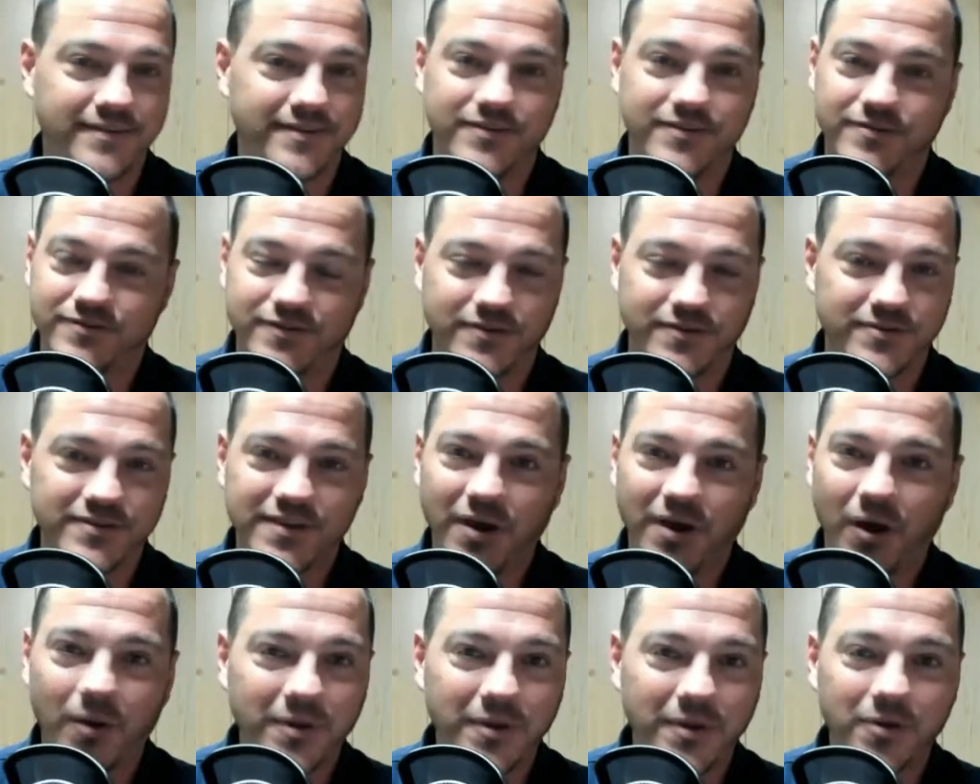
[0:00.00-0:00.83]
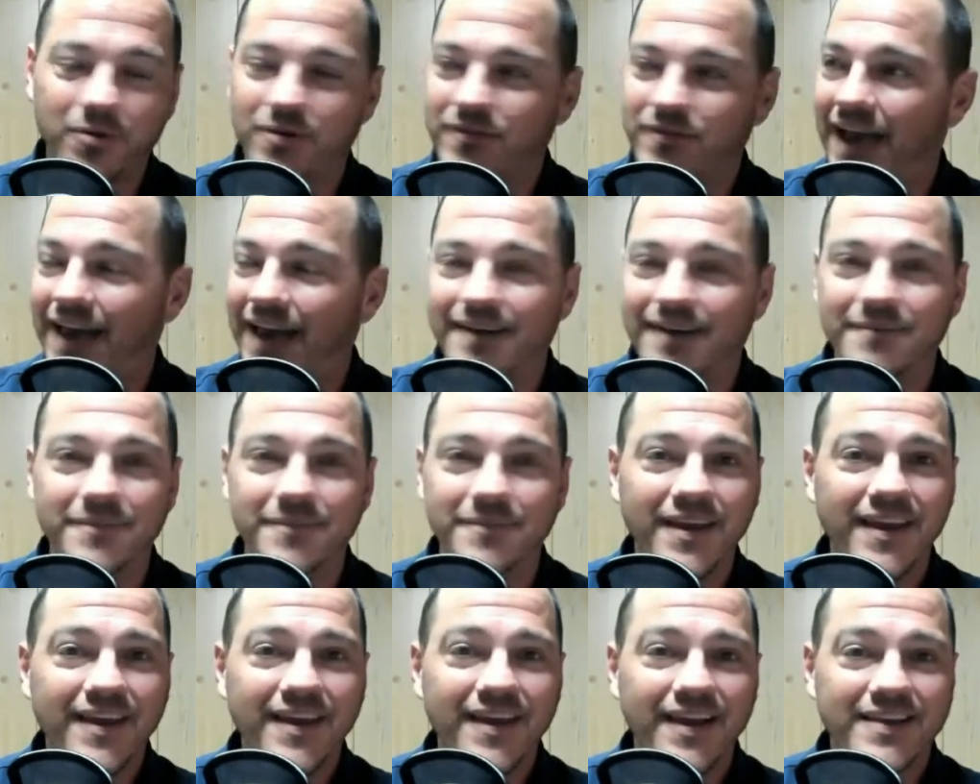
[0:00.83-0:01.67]
You're telling me we've got a
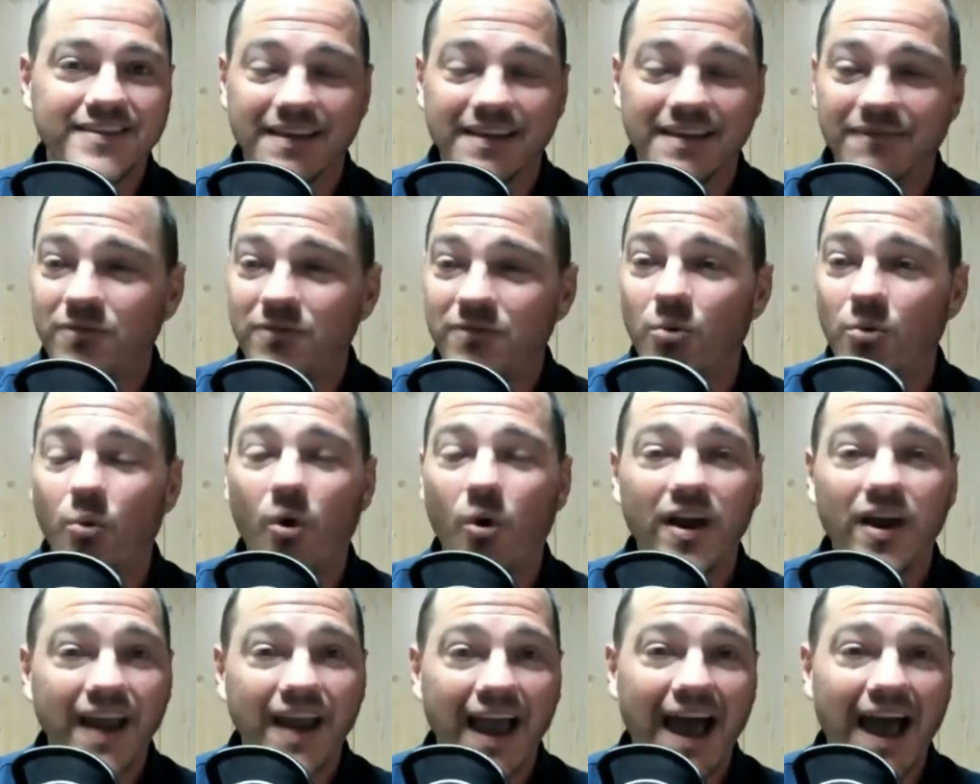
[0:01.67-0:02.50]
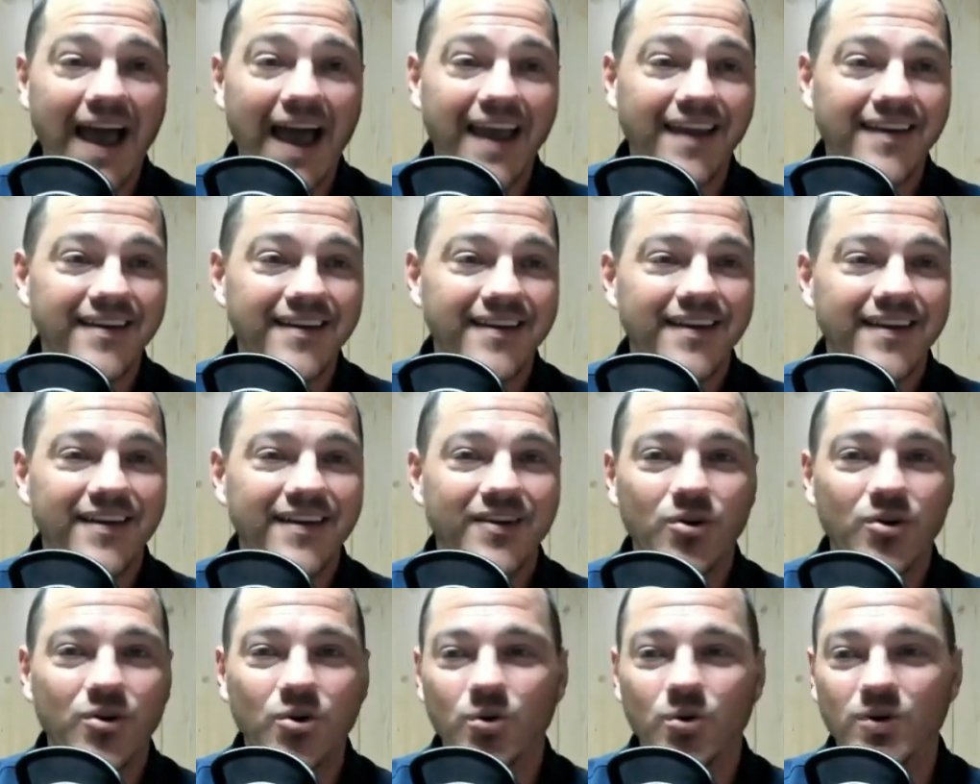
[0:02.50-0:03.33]
7'1" guy
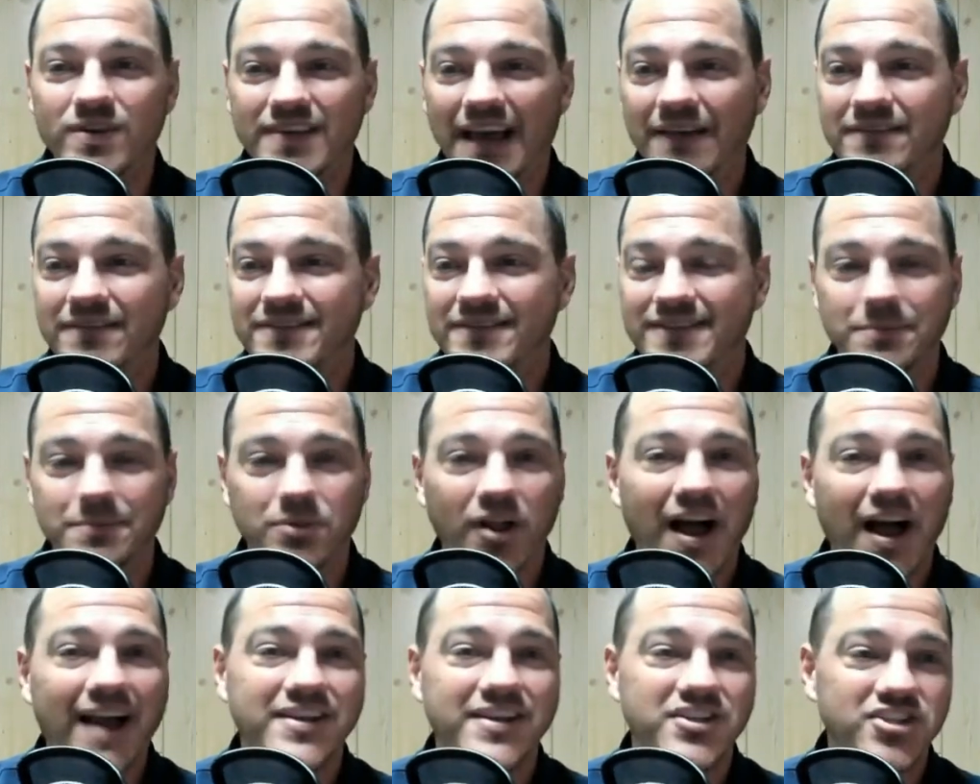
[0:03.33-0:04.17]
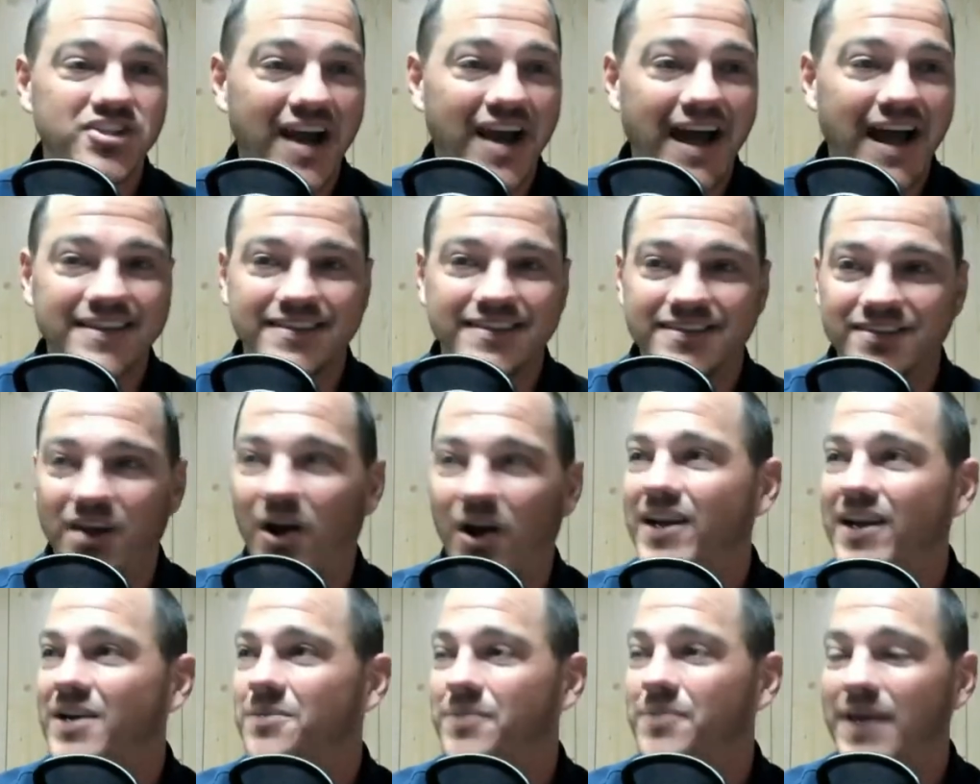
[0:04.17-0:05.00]
who is obviously blocking shots,
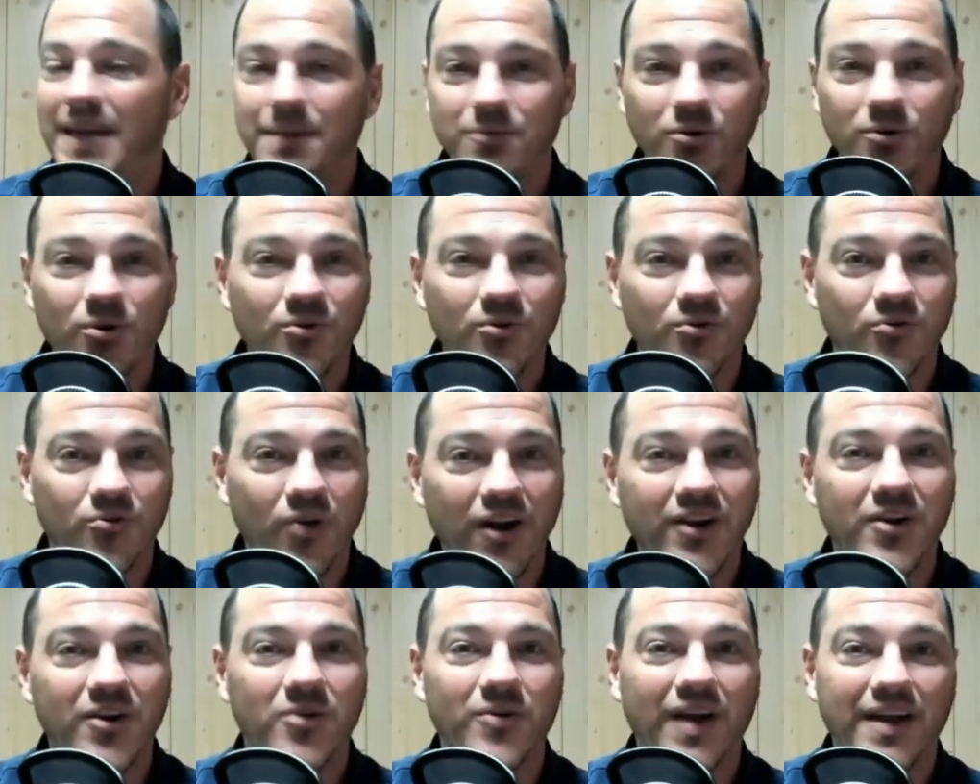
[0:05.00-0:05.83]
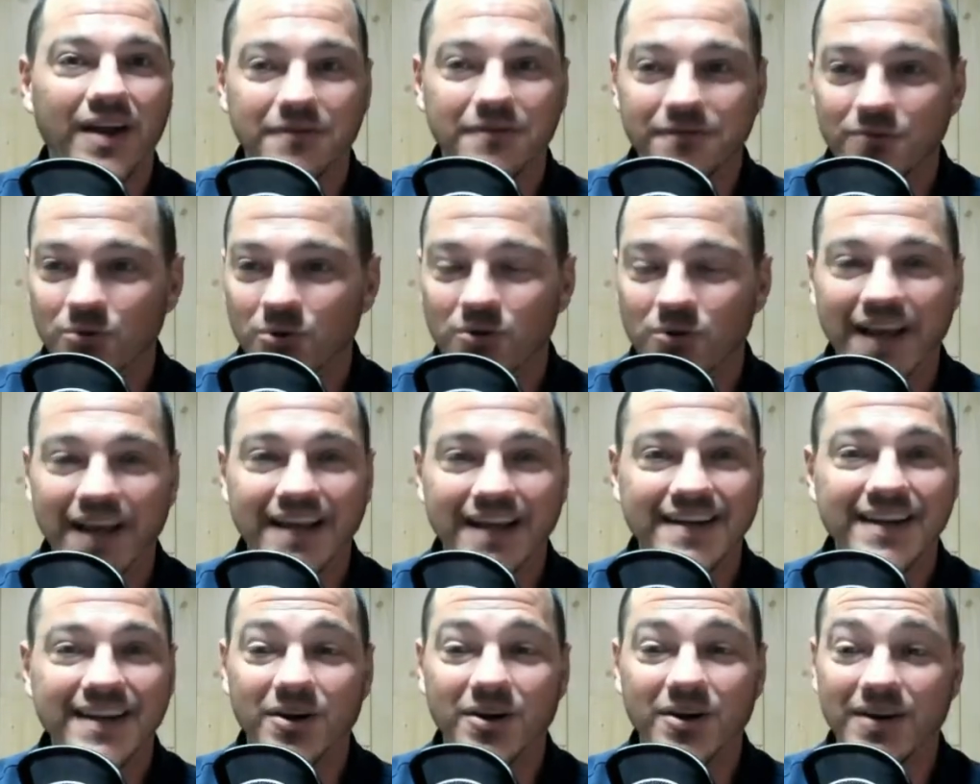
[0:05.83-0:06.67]
dunking people, running around the floor like a
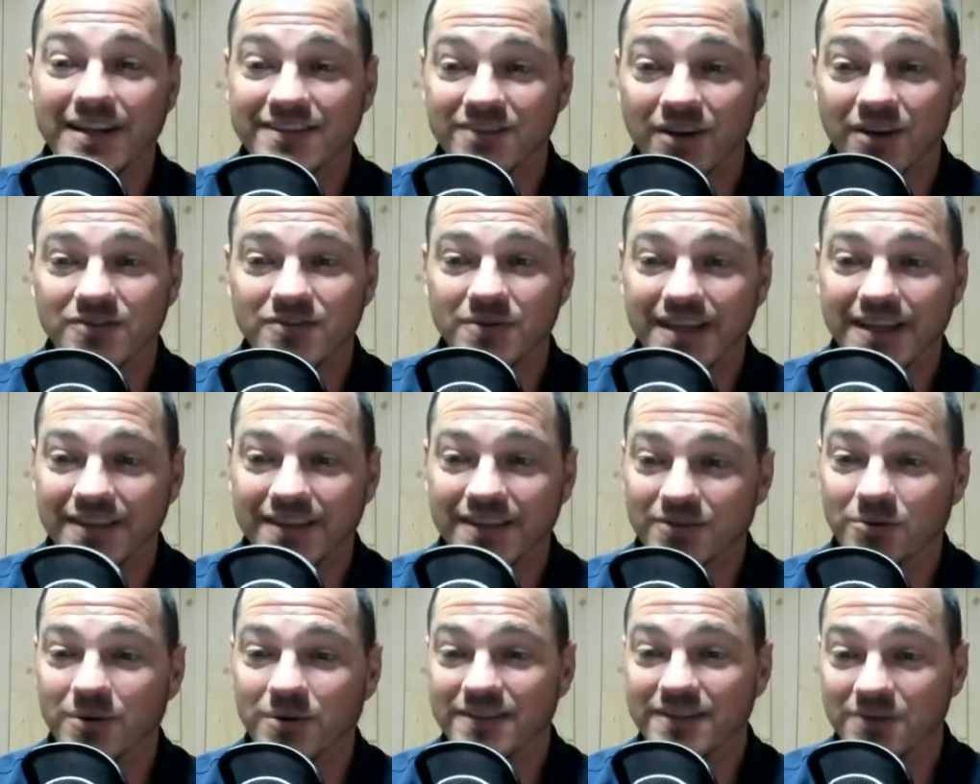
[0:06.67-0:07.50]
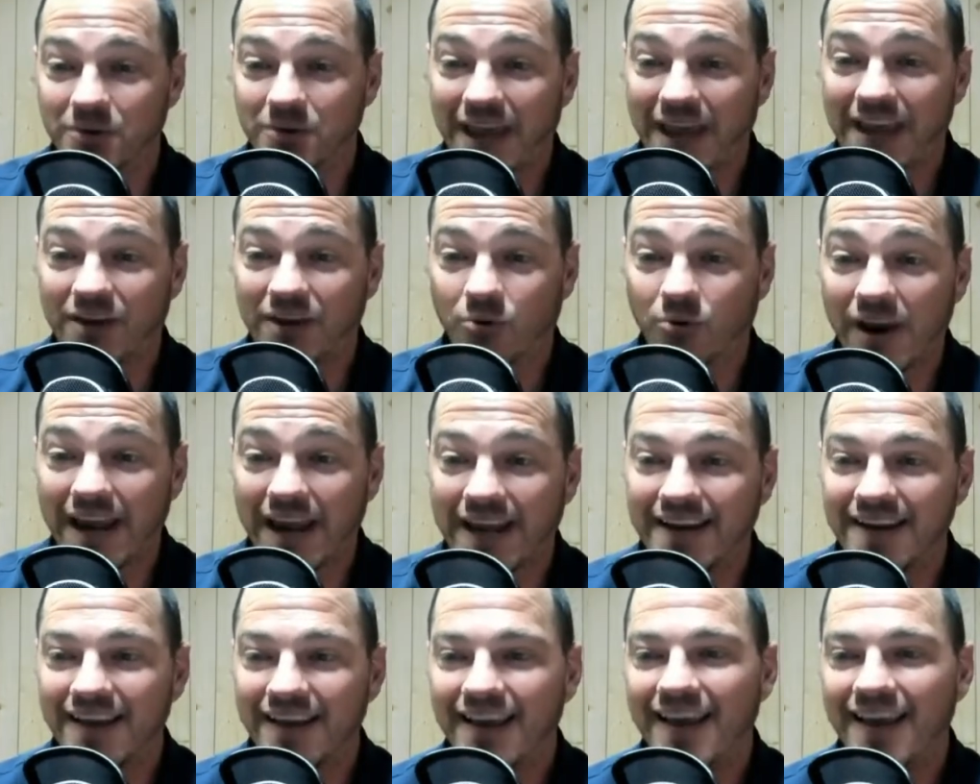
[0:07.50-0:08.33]
deer, and he's also hitting threes. Okay,
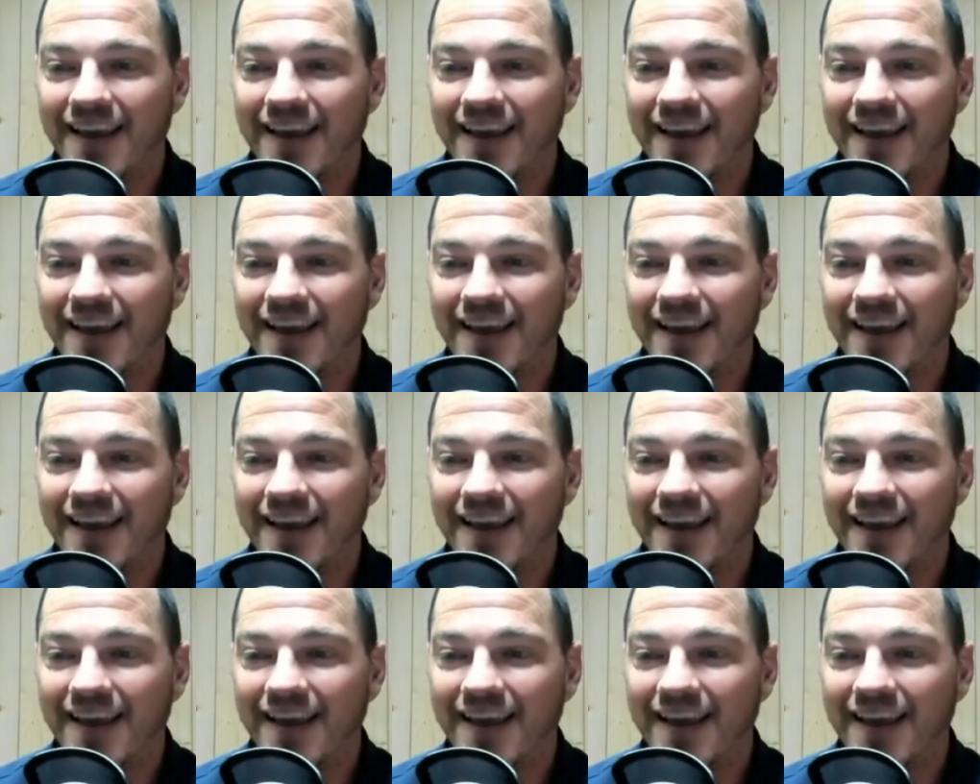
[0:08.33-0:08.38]
great.